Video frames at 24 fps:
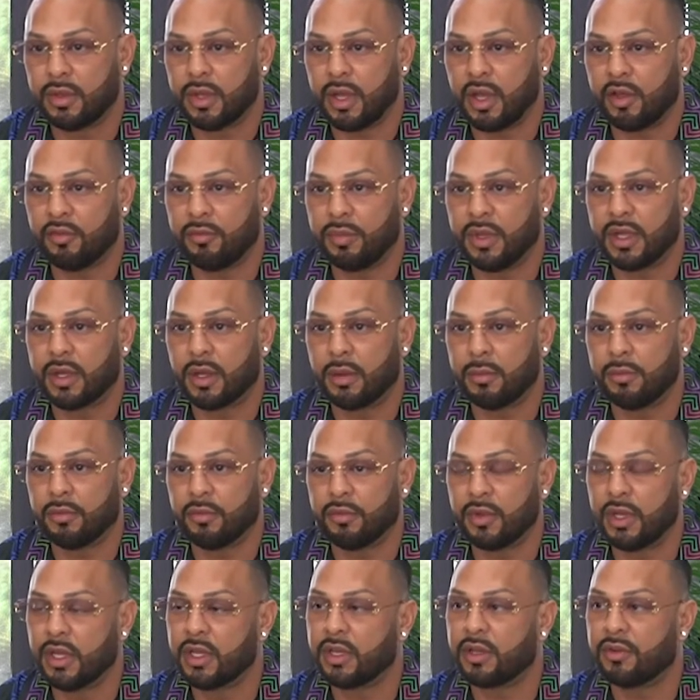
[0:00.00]
have become
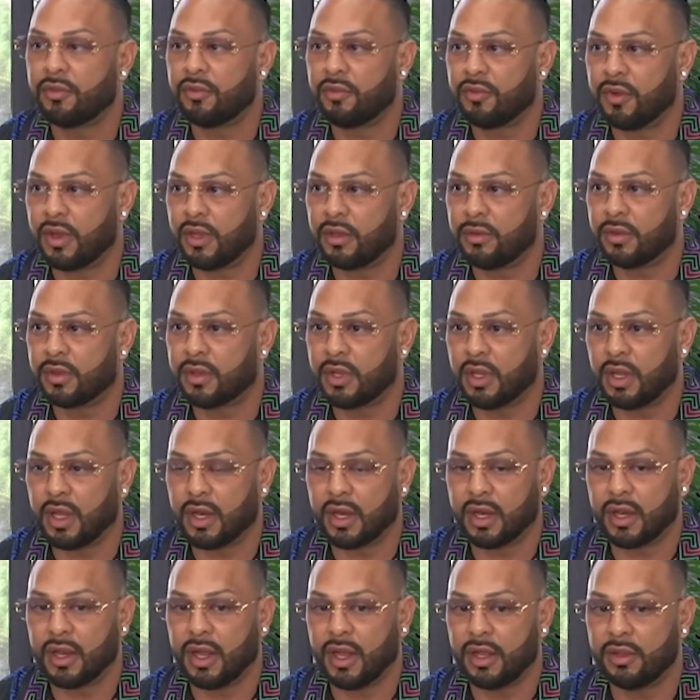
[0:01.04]
really good friends with a lot
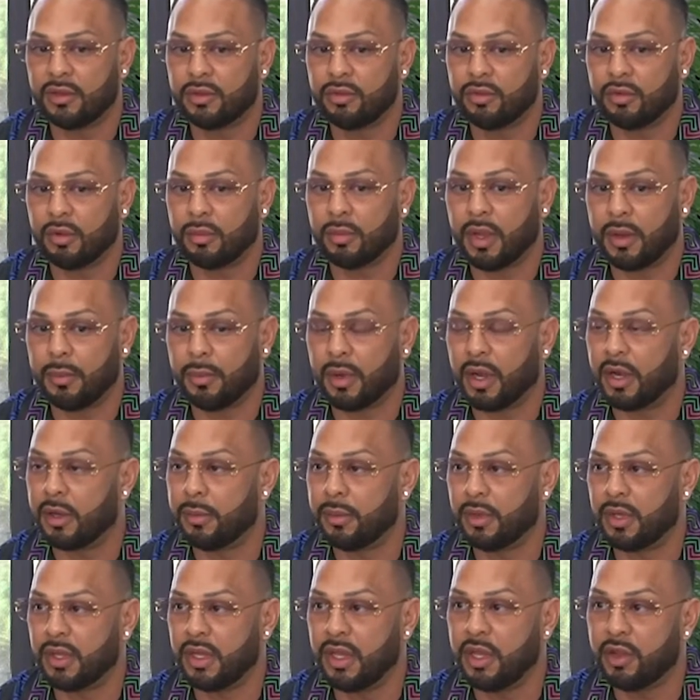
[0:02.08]
of guys who are my
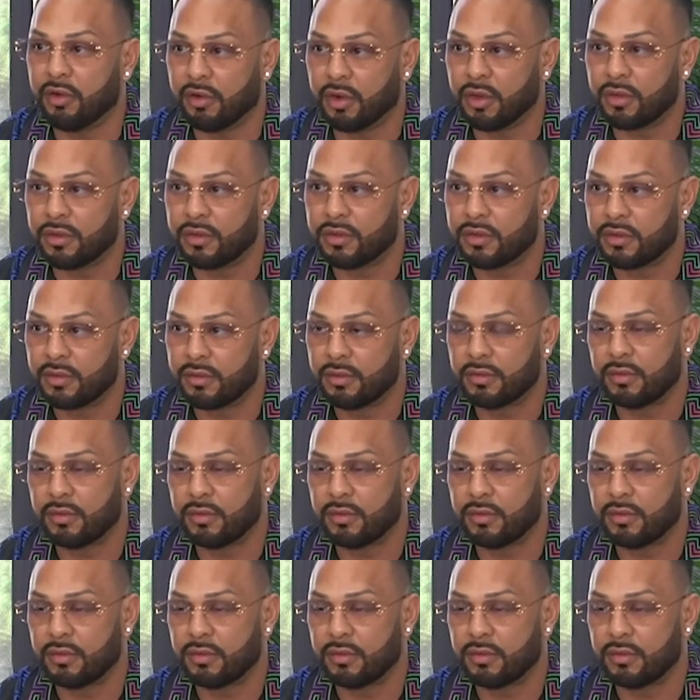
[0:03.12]
bodybuilding heroes.